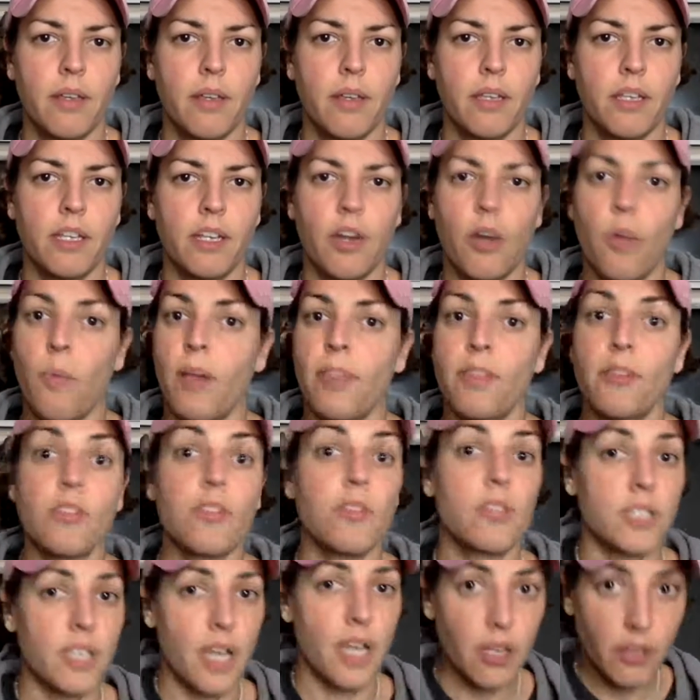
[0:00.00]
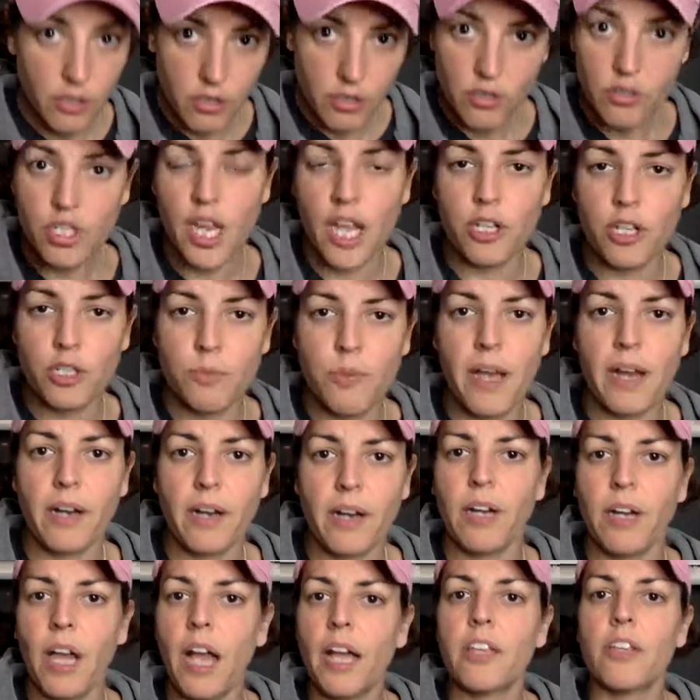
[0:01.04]
Whether you sell a new challenge pack or
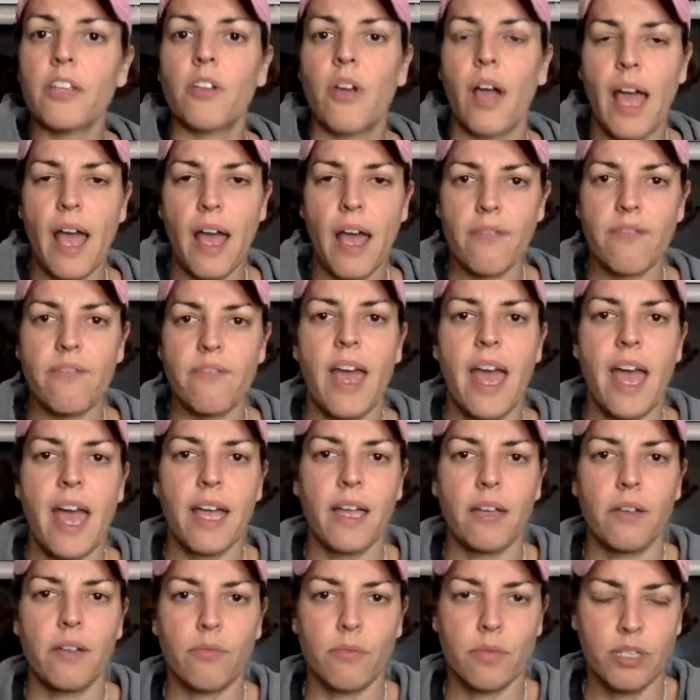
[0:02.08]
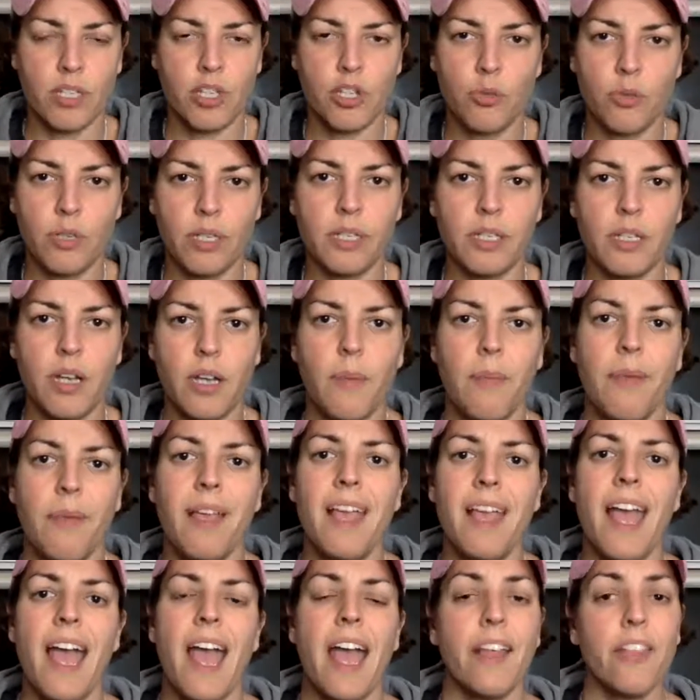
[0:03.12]
not, you'll have that residual income.
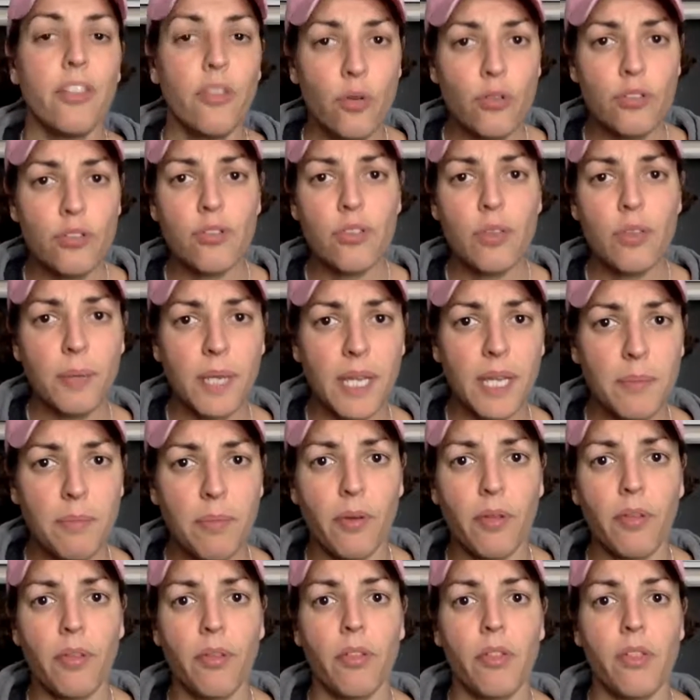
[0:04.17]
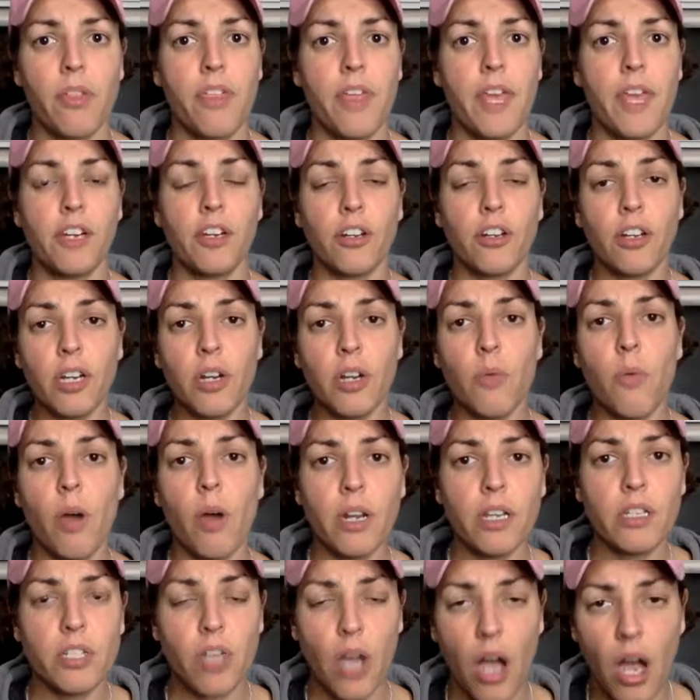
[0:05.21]
And those are the people that you're going to
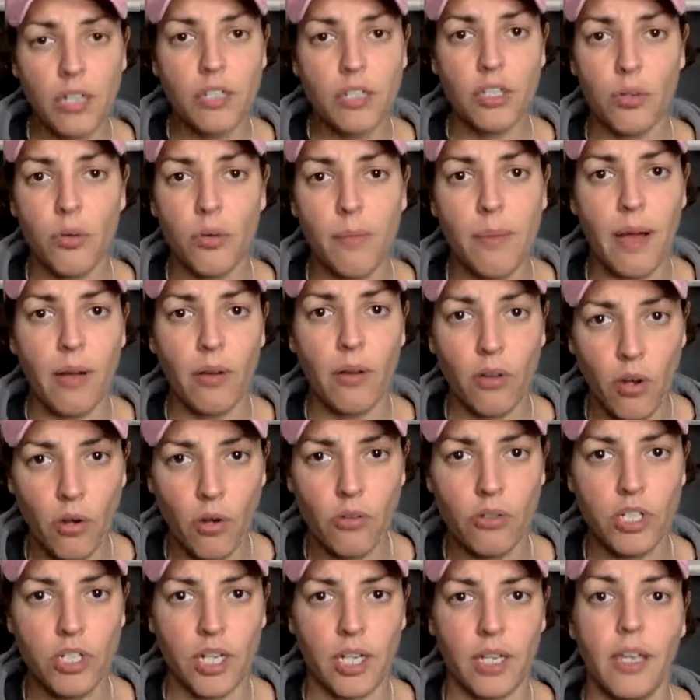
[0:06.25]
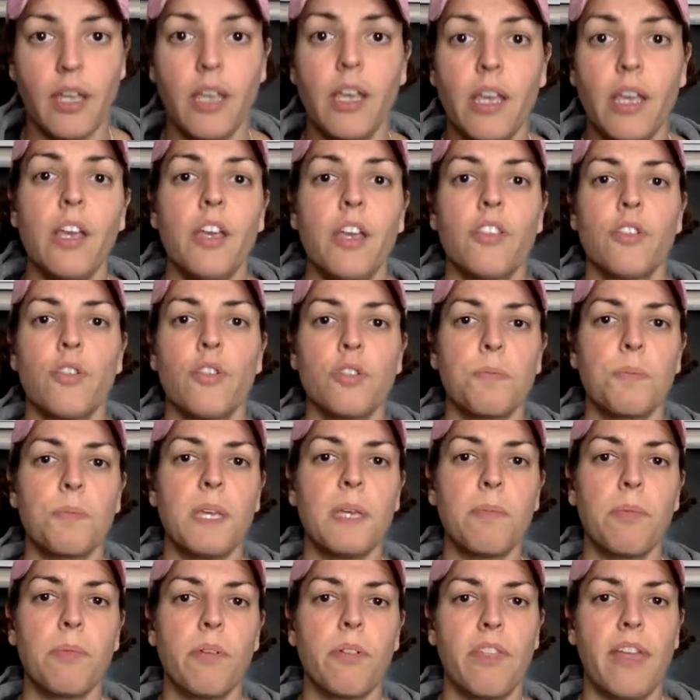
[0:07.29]
want to talk to about coaching. Those
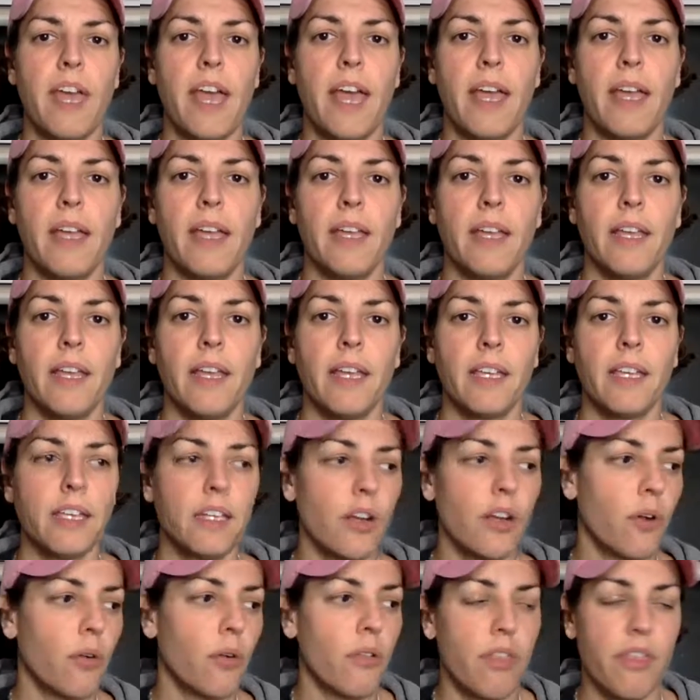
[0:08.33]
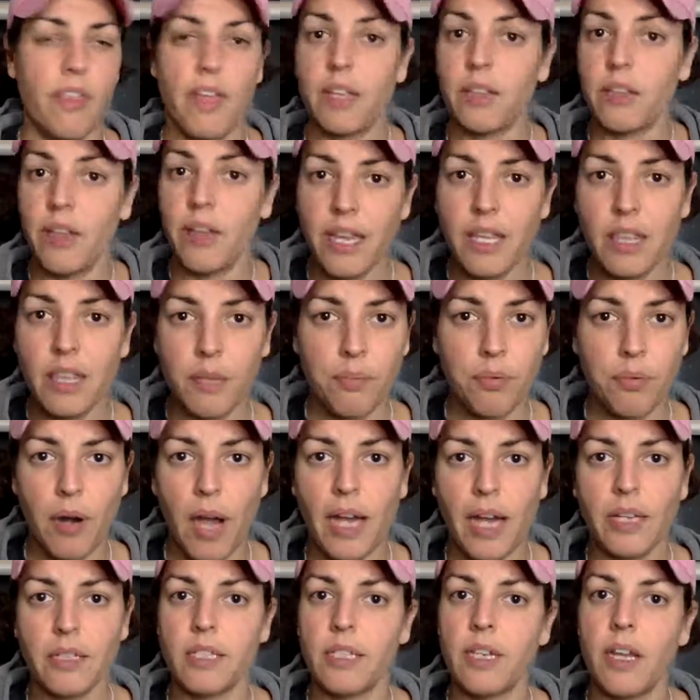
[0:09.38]
people that, they like the
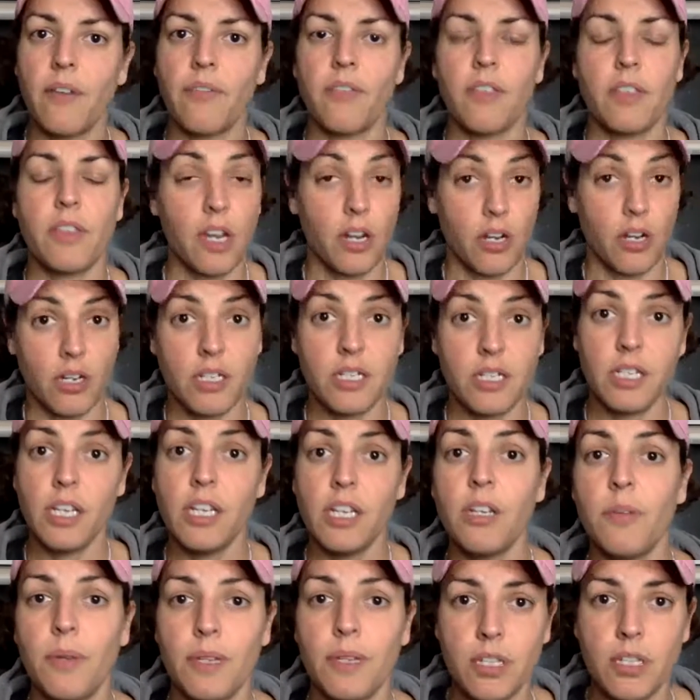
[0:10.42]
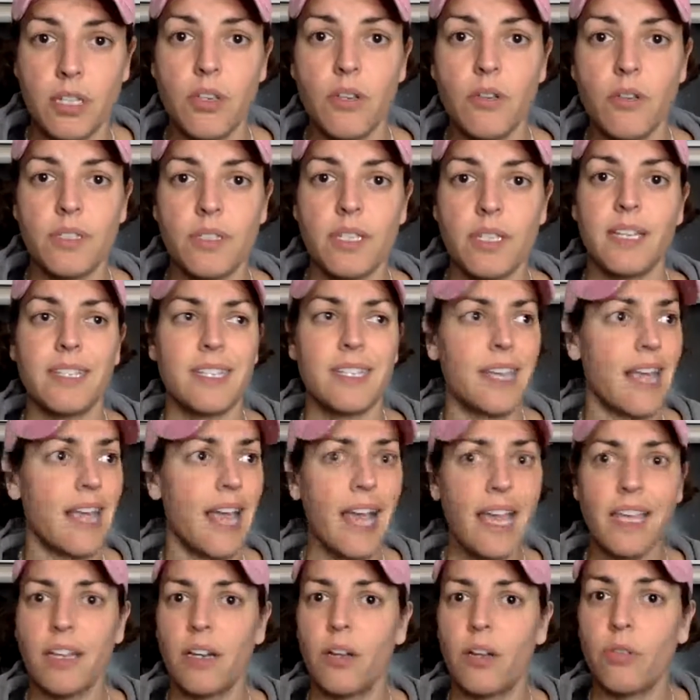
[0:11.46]
product enough that they're continuing to use it, say, hey,
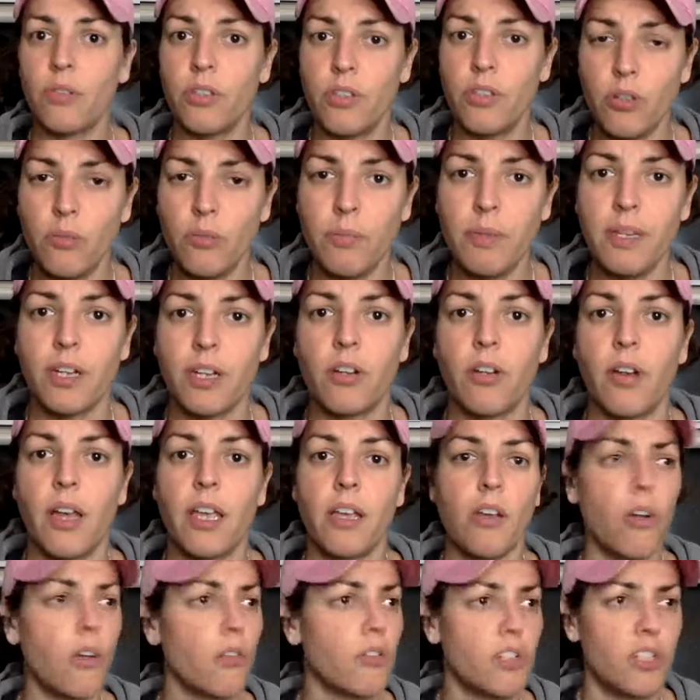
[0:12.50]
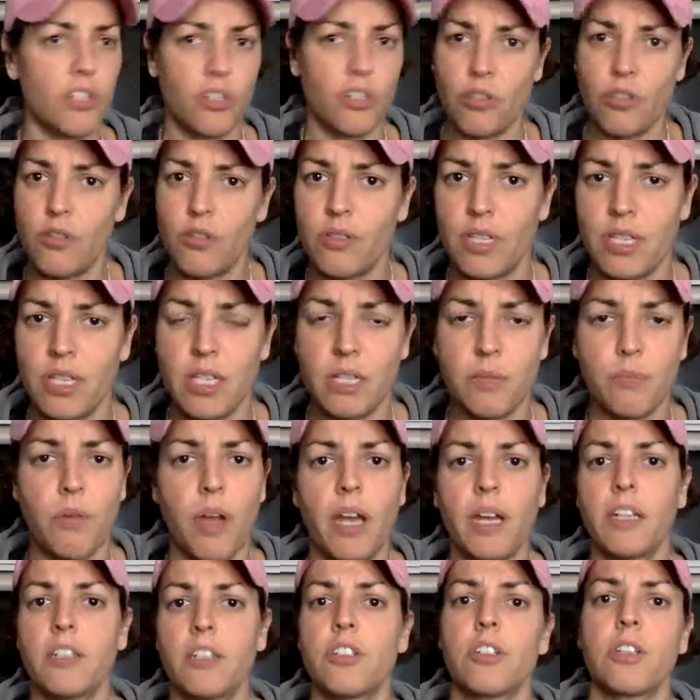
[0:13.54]
you'd be a great coach. You're using this
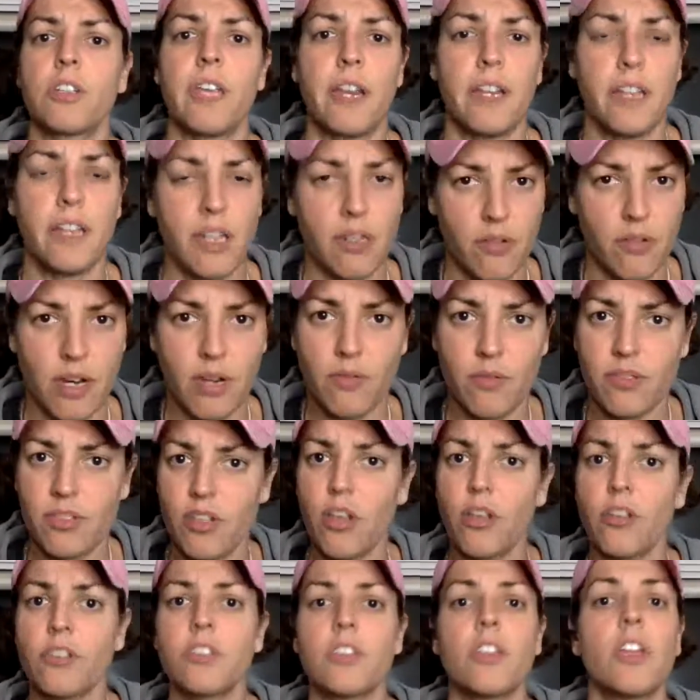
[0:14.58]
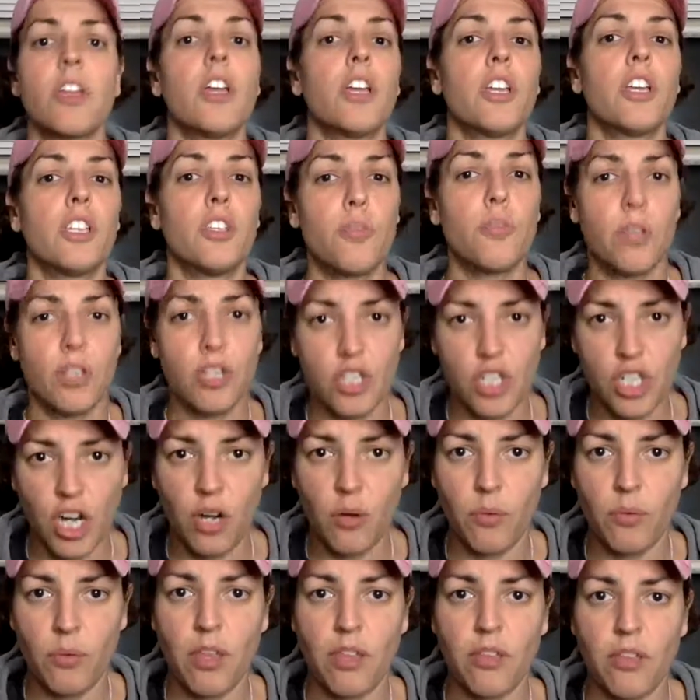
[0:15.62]
product. You're getting great results. You can share
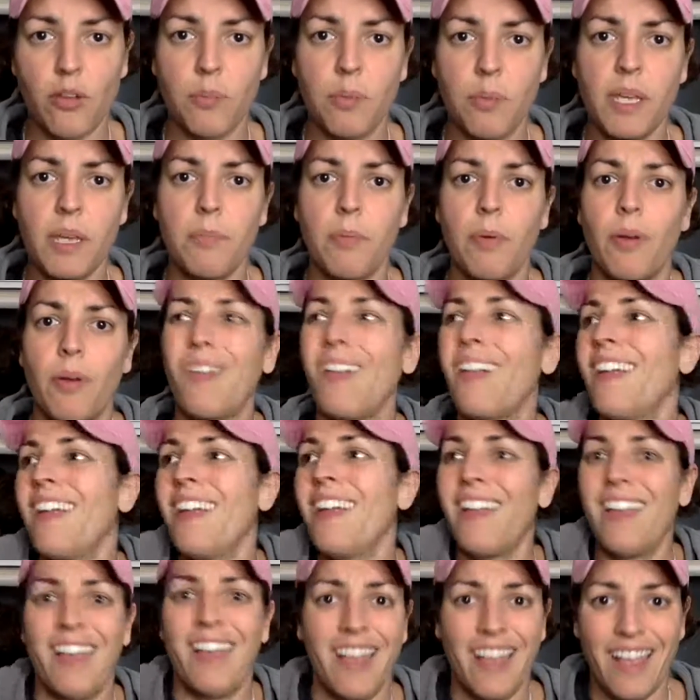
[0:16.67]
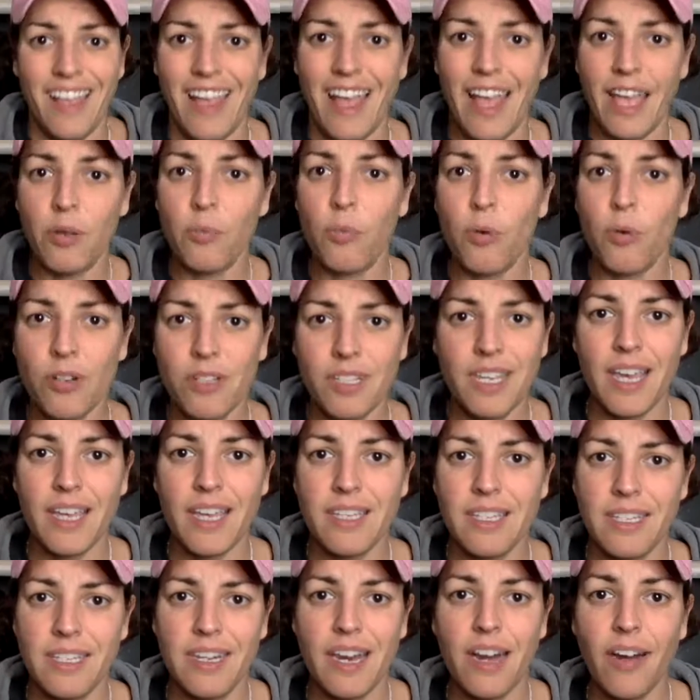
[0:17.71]
it with other people. And worst
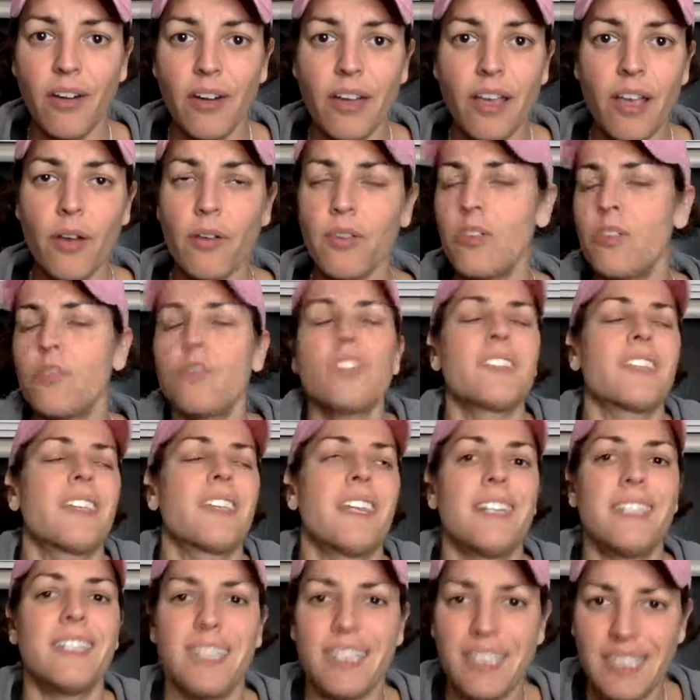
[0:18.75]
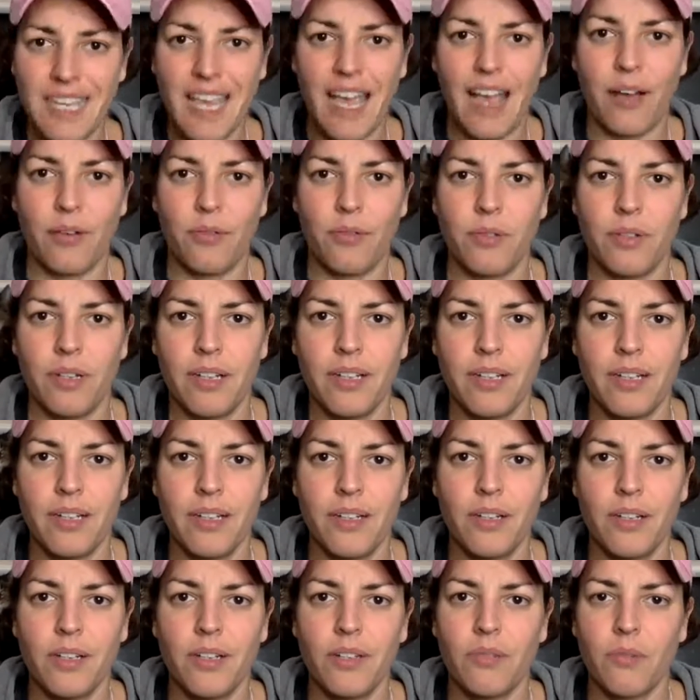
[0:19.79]
case scenario, you just get a discount,
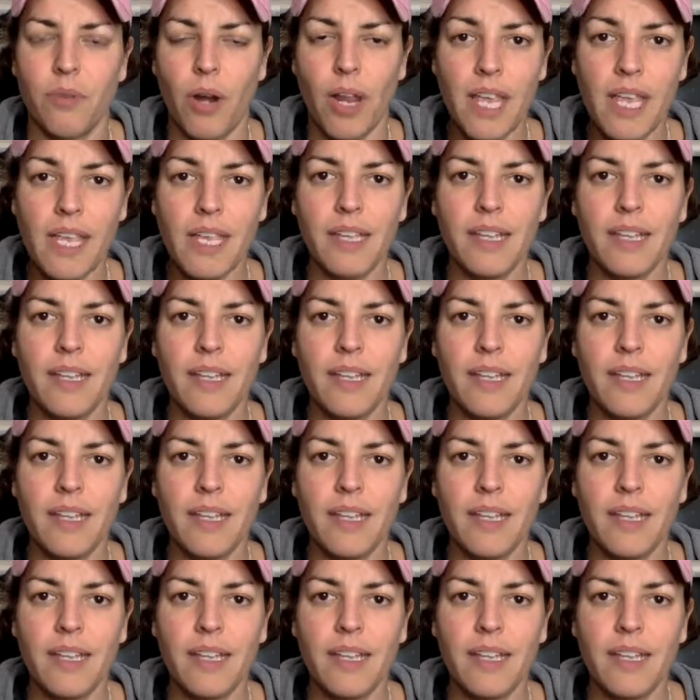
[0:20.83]
right?